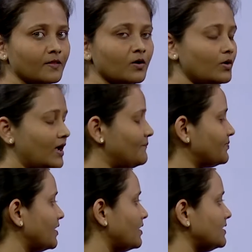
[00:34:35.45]
Okay,
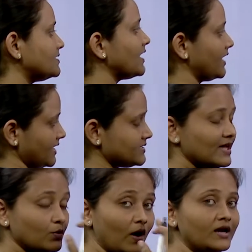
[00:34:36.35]
like less
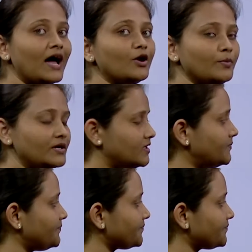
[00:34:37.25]
than 1 nanometer.